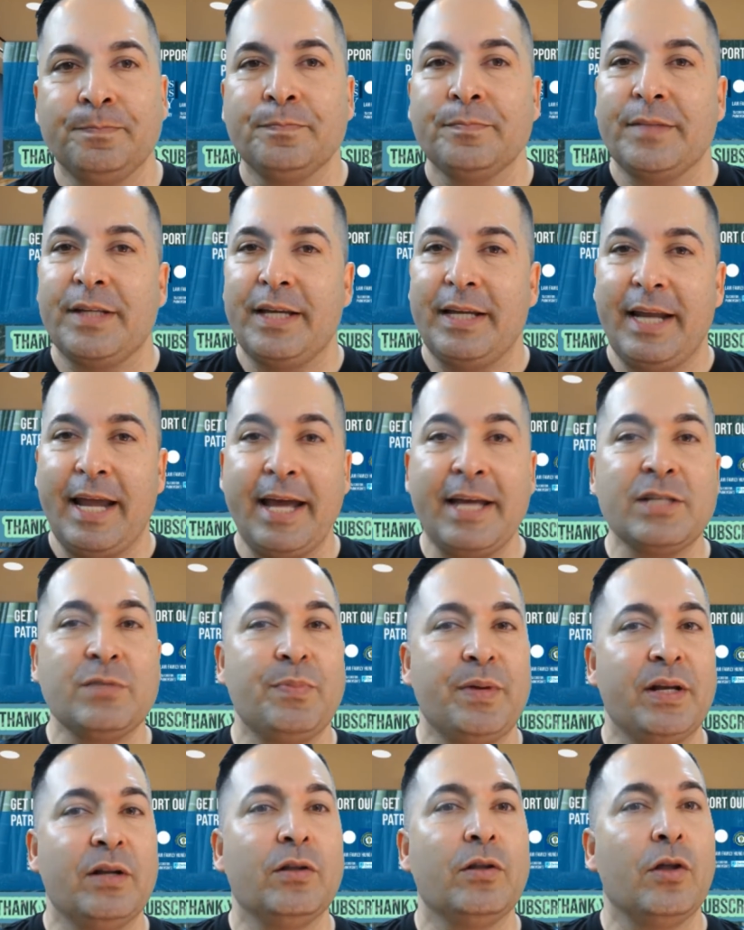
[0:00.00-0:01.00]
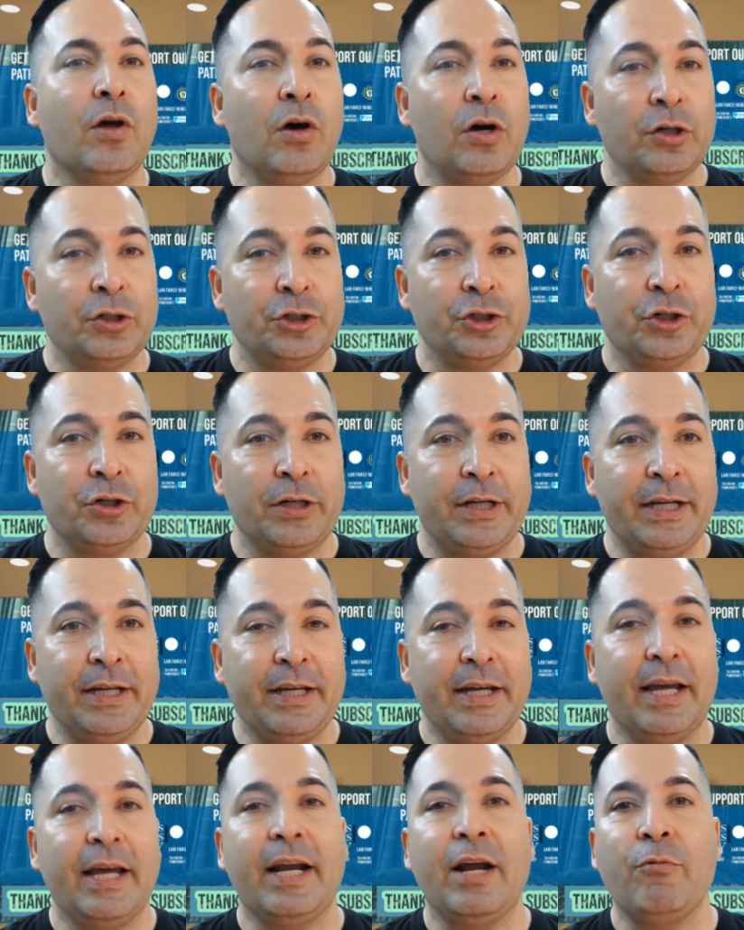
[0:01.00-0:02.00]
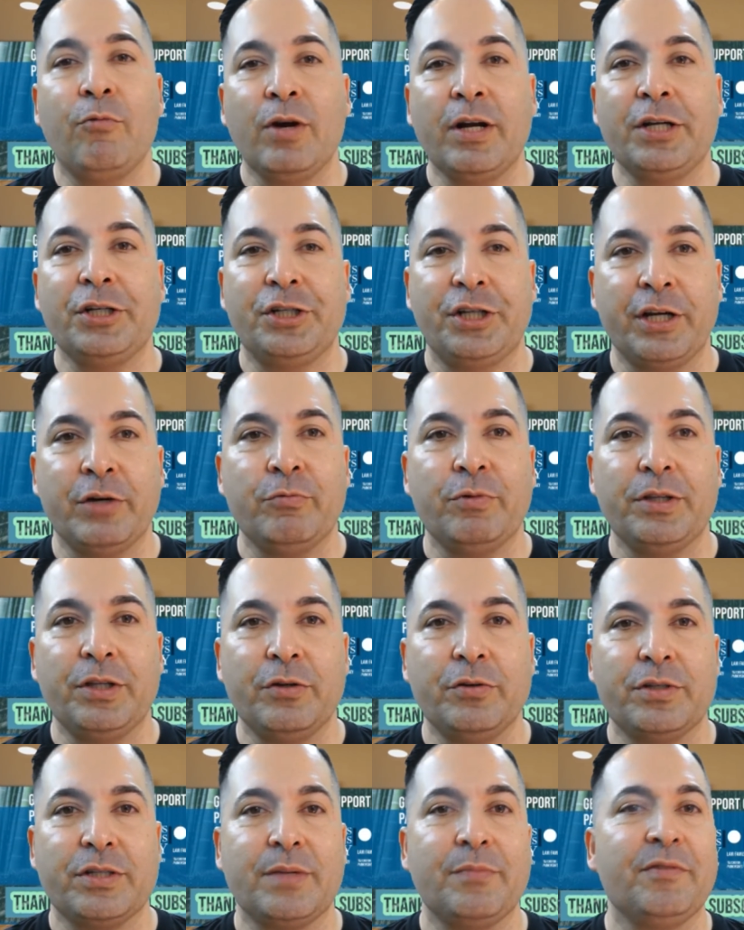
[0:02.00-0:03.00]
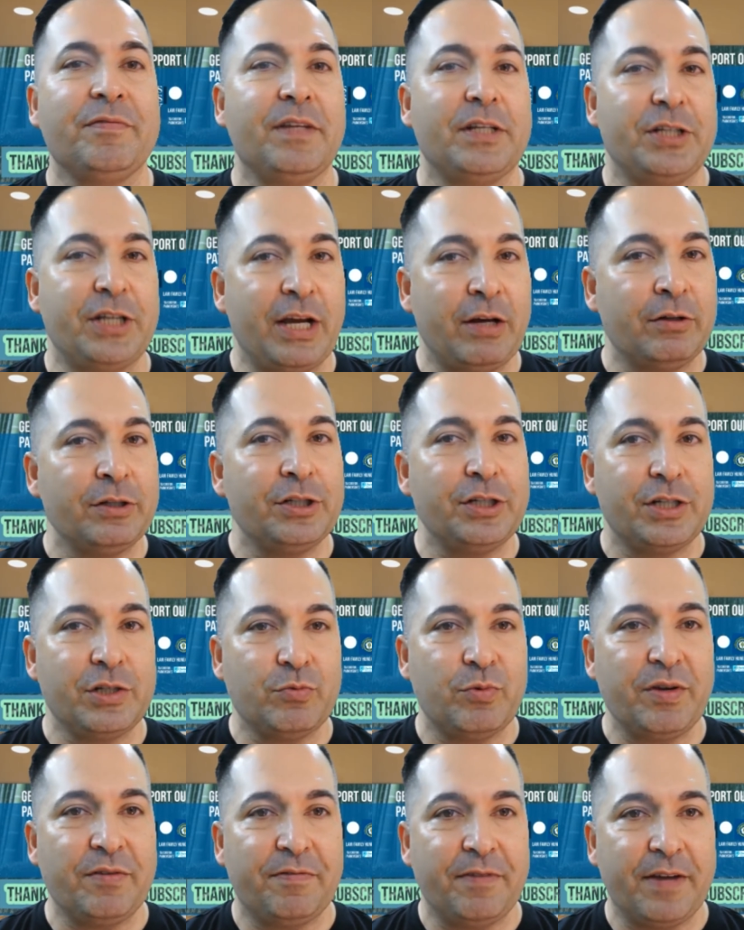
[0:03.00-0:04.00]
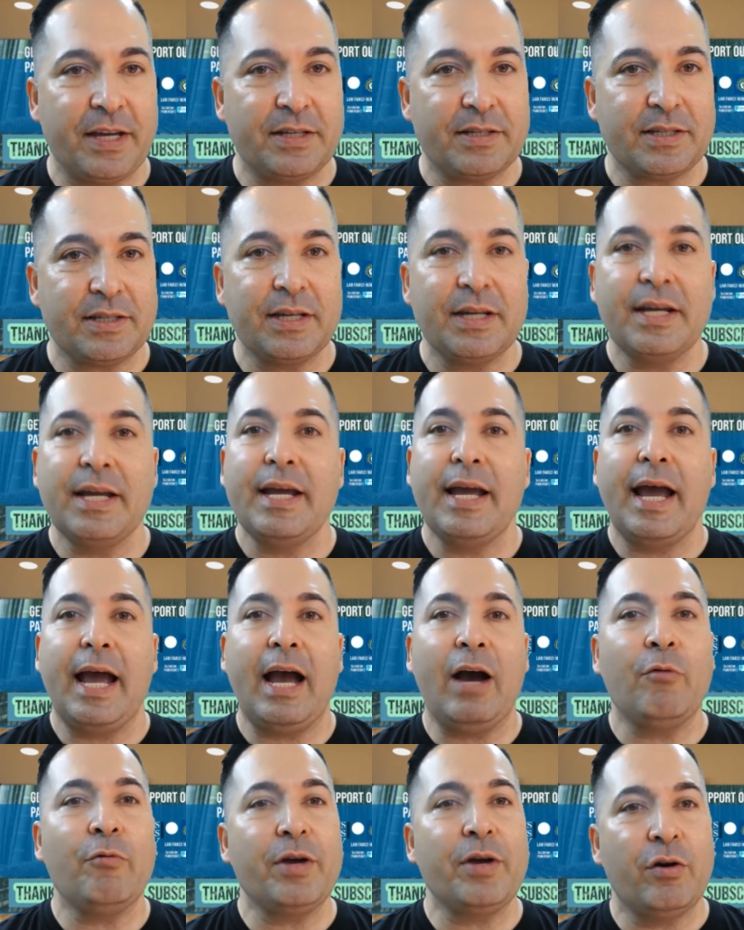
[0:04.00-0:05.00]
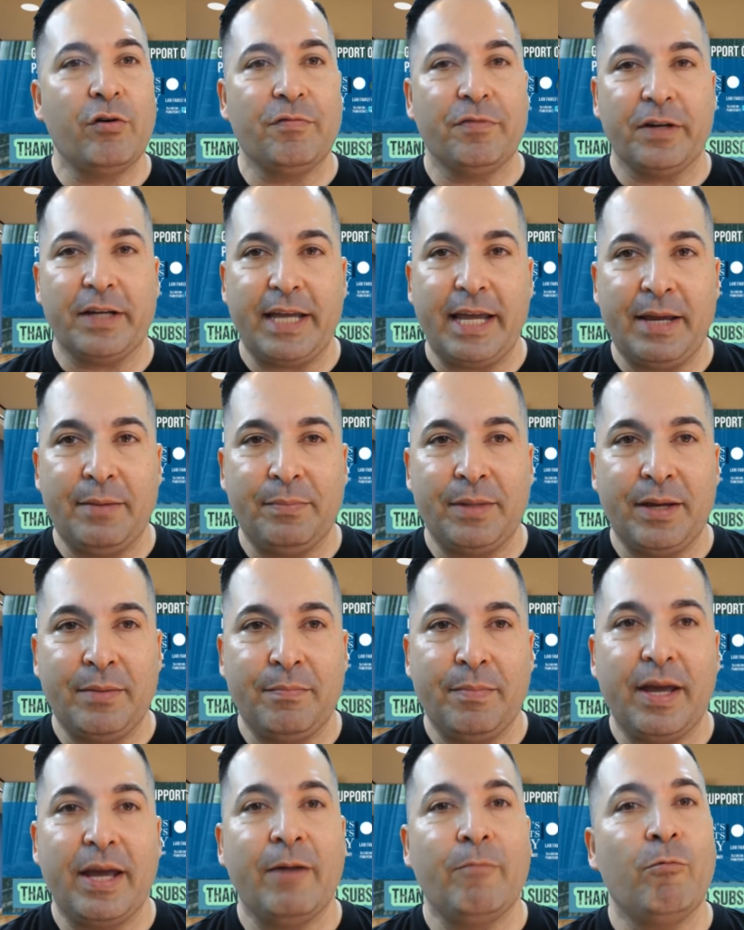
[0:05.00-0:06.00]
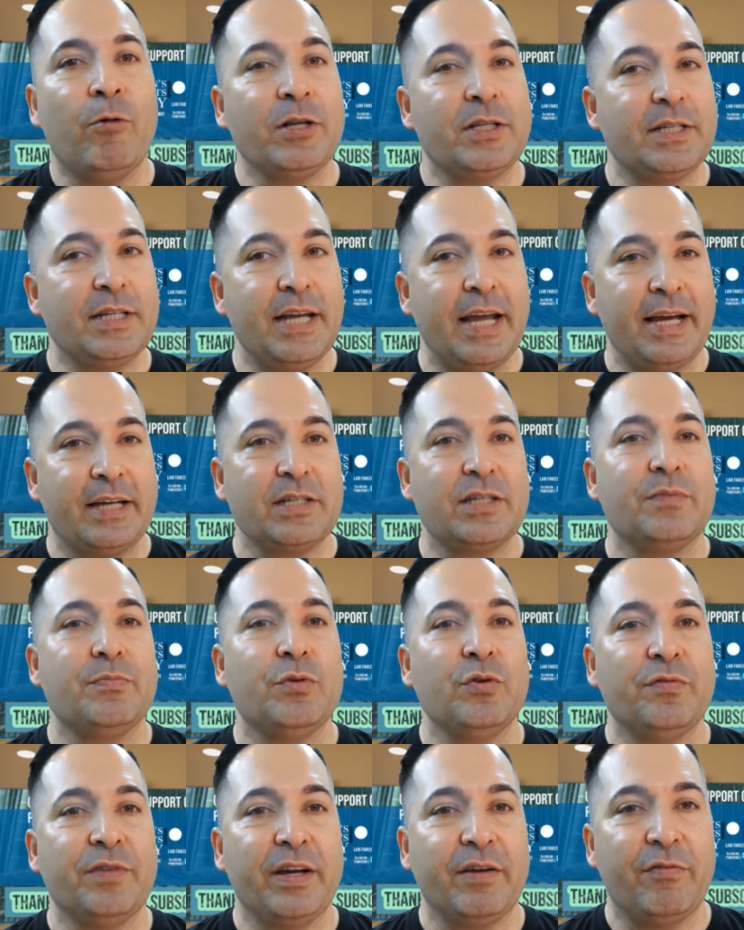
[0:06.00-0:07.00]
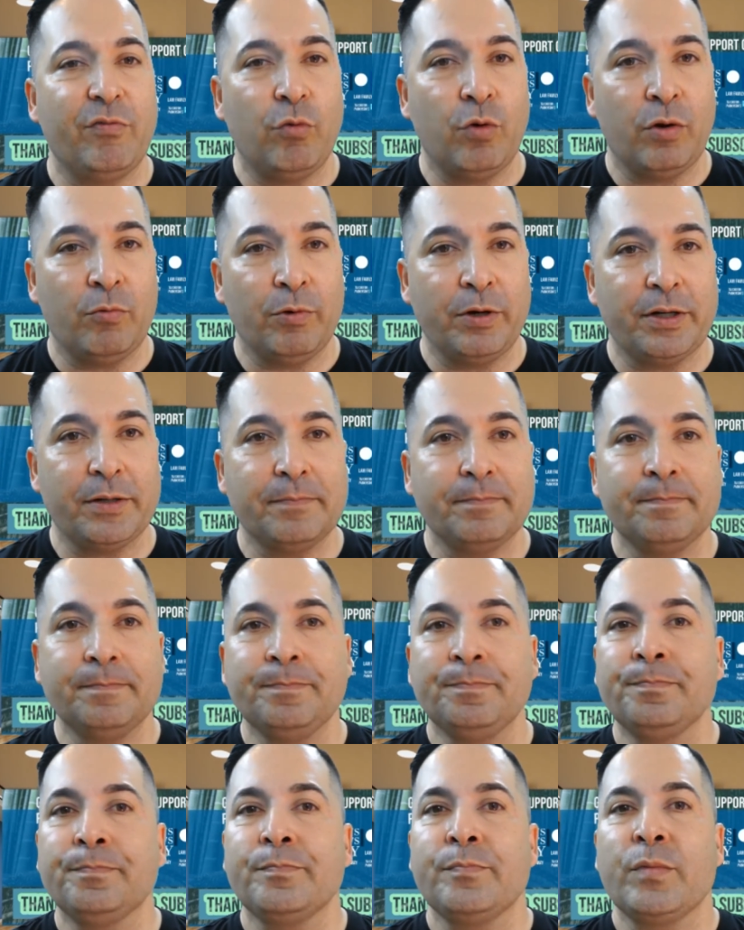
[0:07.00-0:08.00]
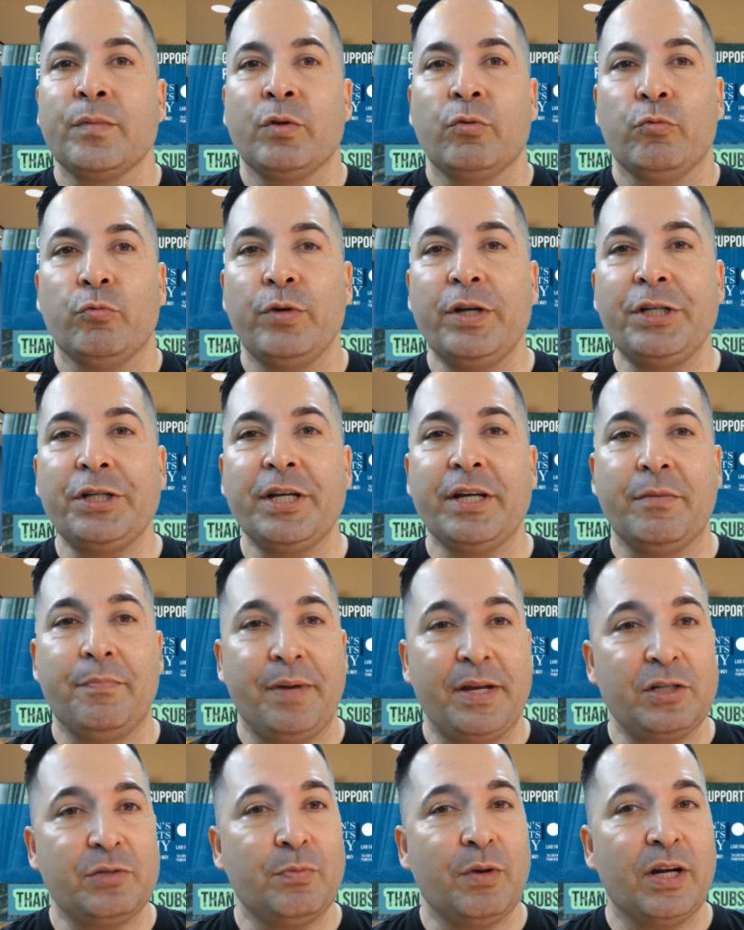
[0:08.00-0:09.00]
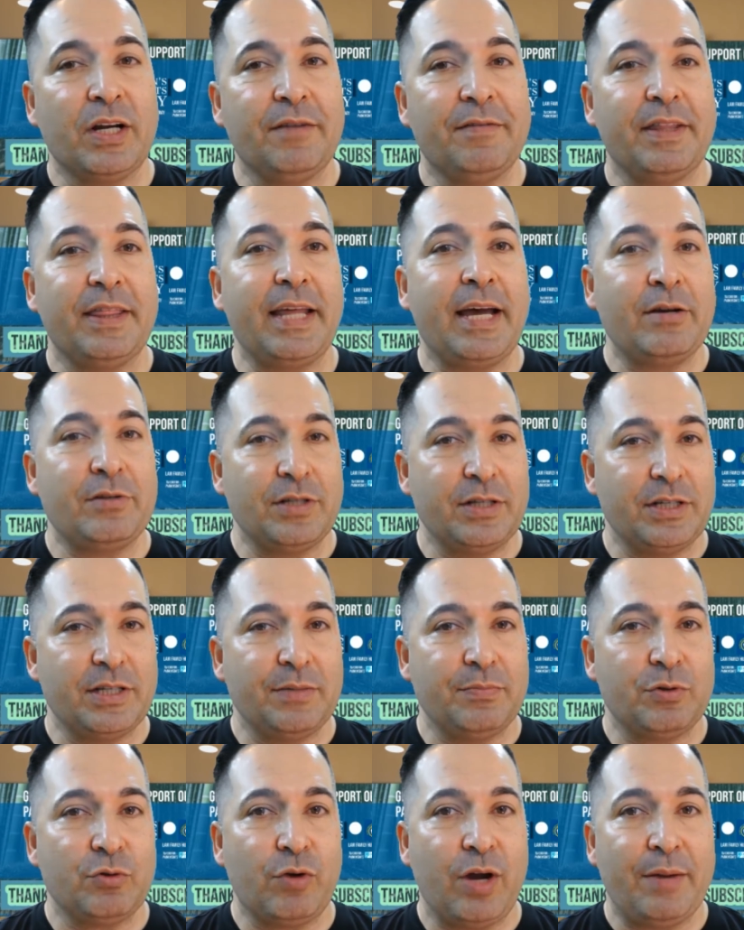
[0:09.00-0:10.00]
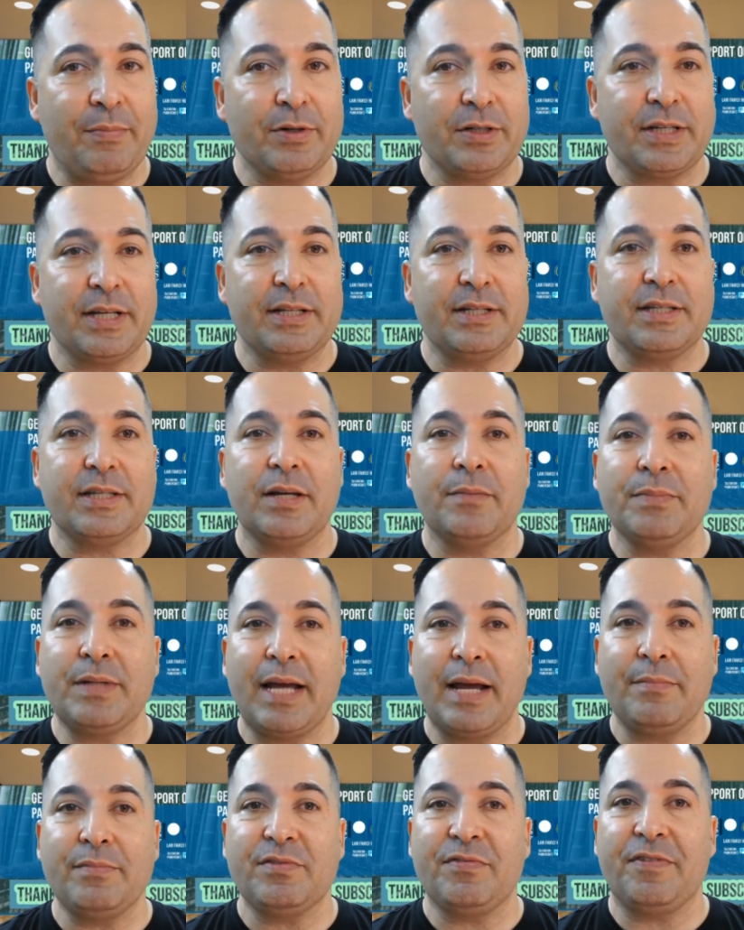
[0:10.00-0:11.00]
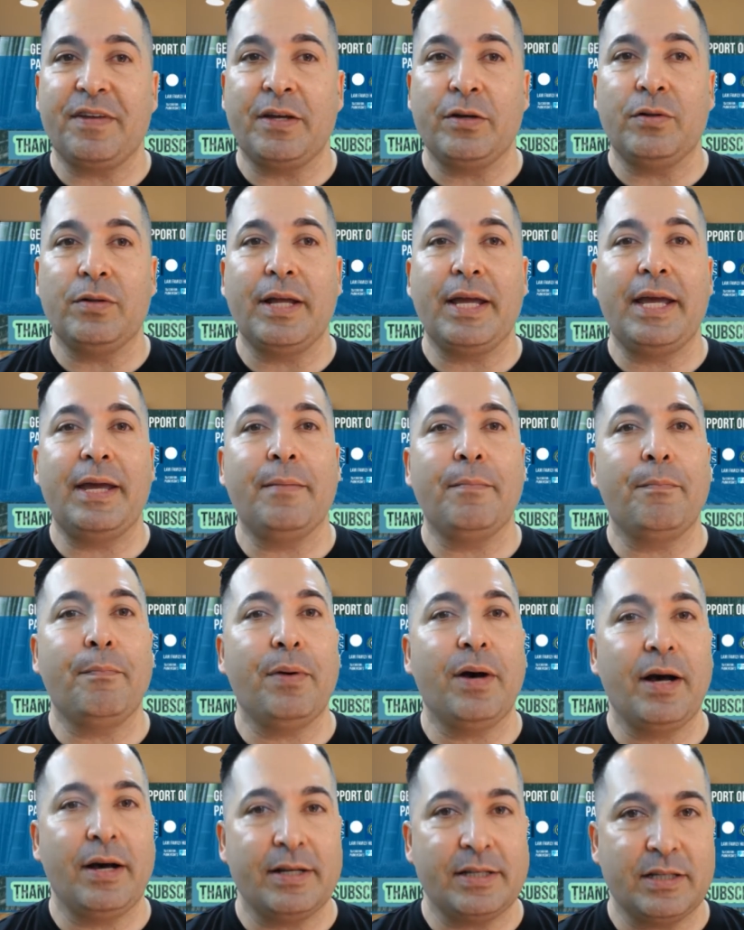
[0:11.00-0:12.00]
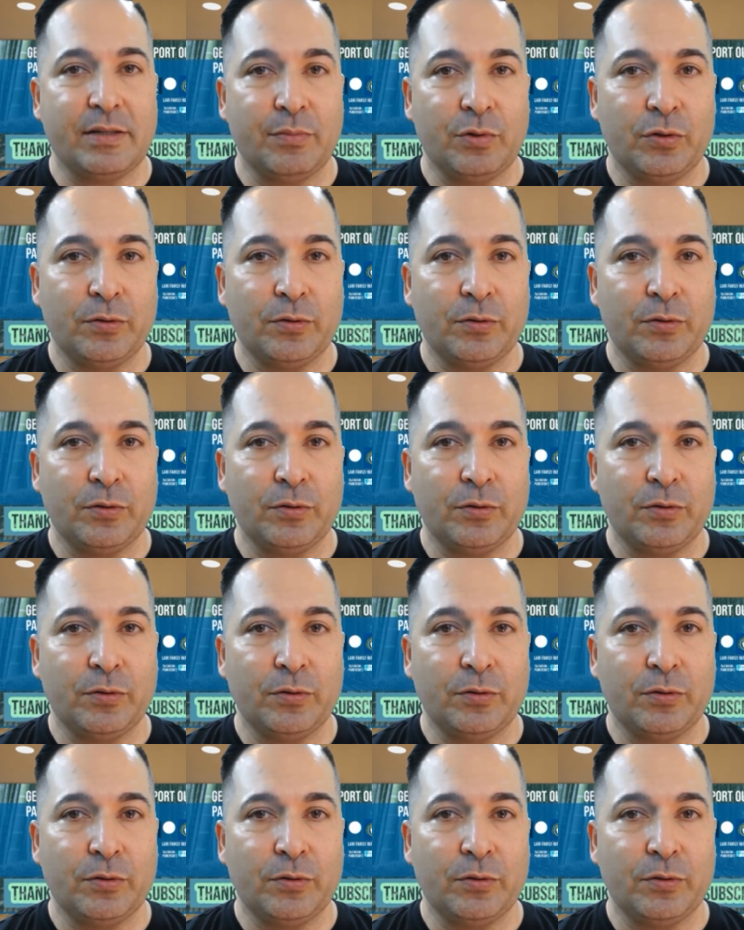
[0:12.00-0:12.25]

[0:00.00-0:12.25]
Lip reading: It has been a long journey, and I want to share with you some of the challenges we faced, how we overcame them, and what's next moving forward. Reaching a benchmark of 1,000 subscribers can sometimes feel impossible.